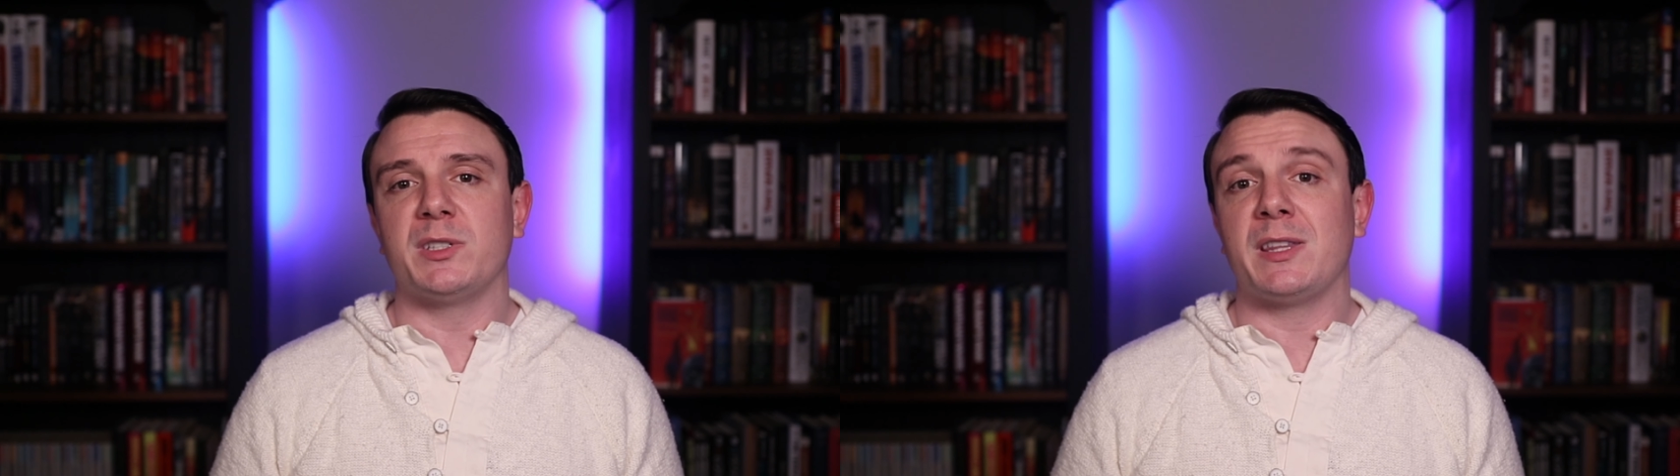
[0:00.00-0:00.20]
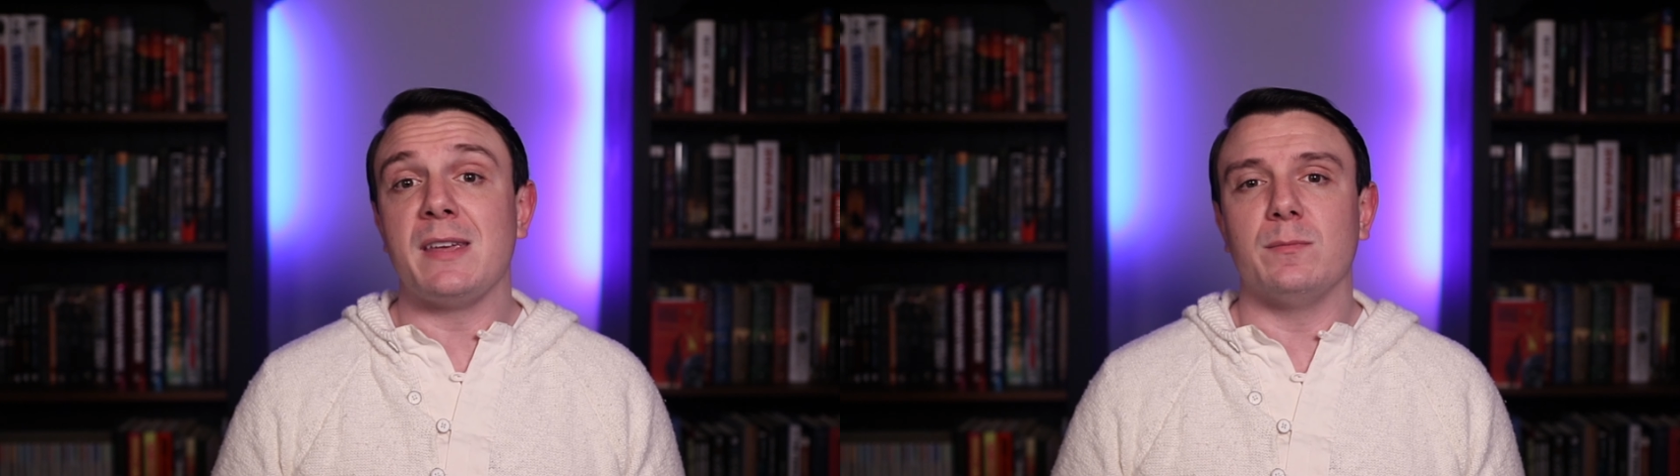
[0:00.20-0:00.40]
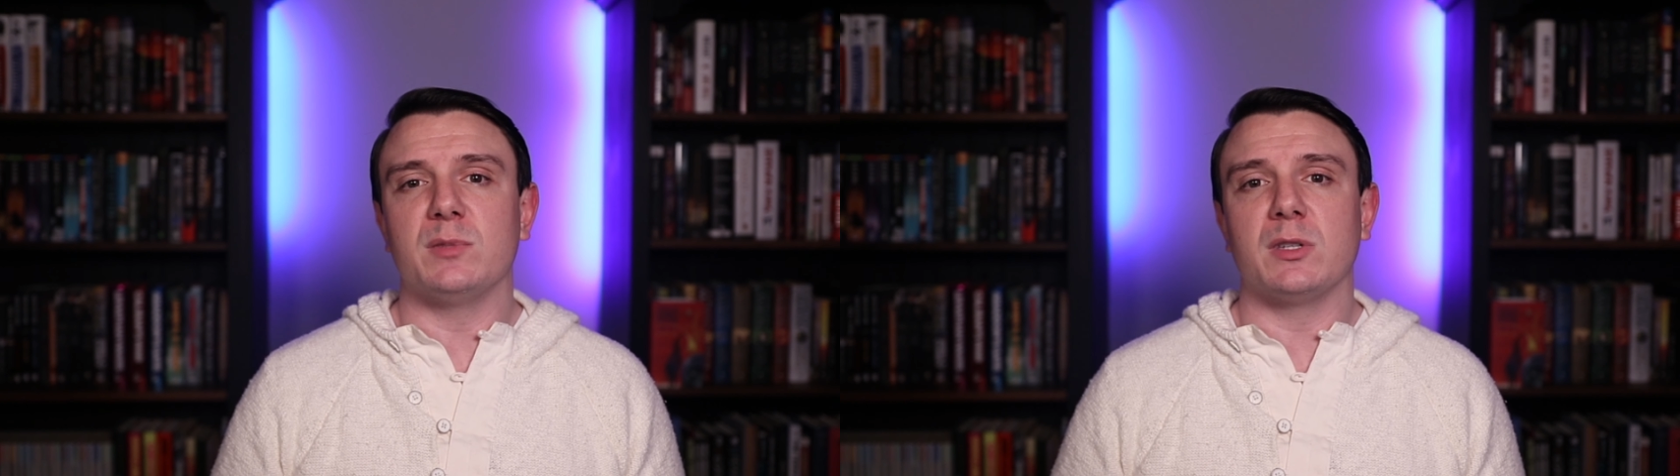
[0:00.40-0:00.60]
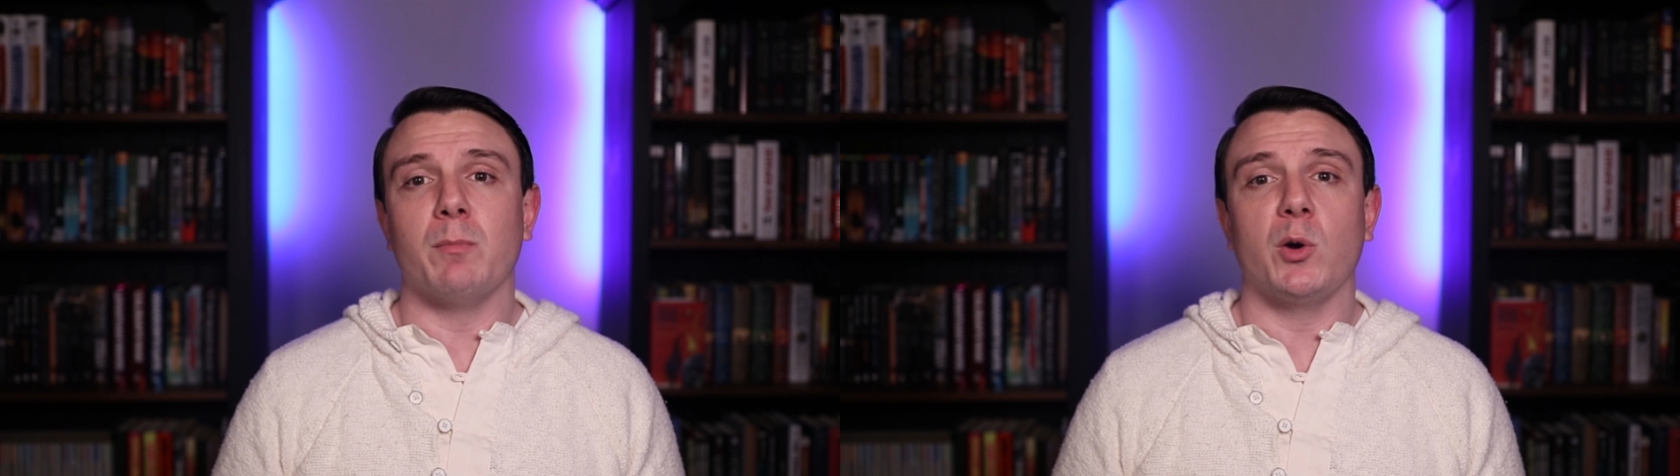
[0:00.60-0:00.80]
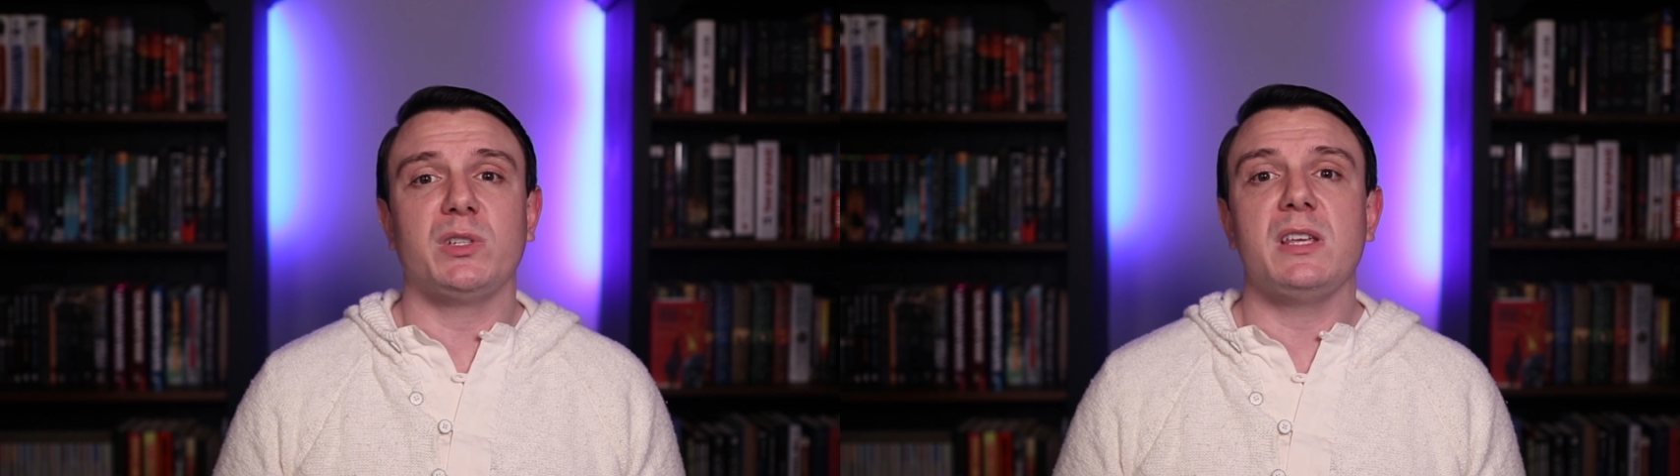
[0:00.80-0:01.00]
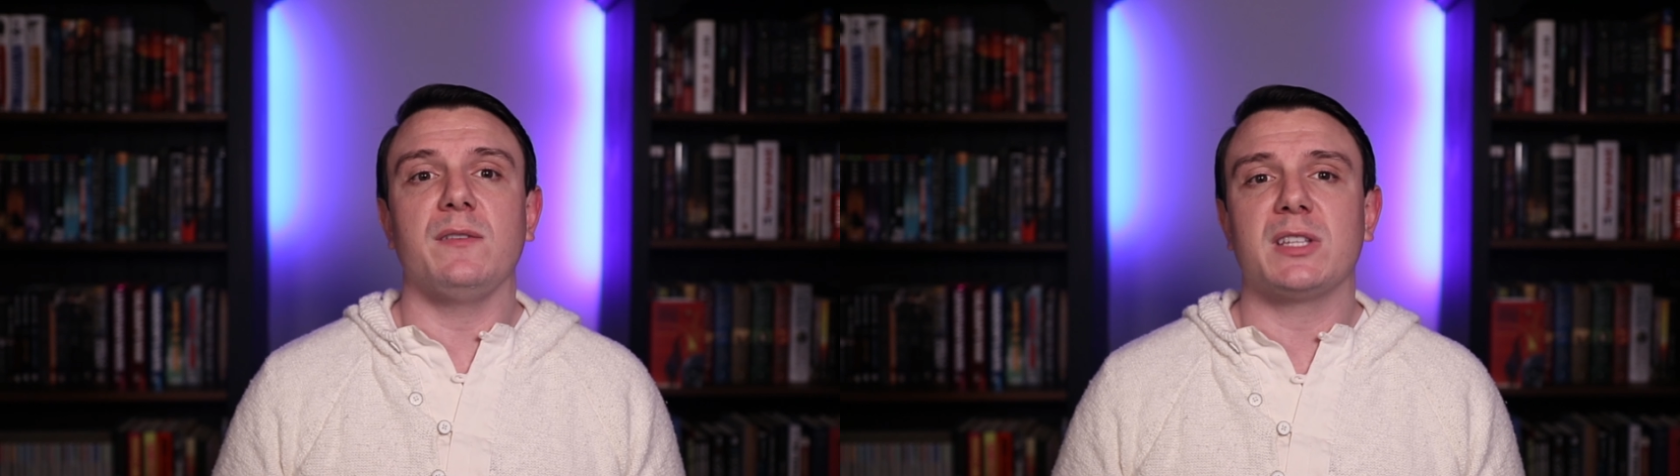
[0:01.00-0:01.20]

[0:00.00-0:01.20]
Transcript: themes, and motifs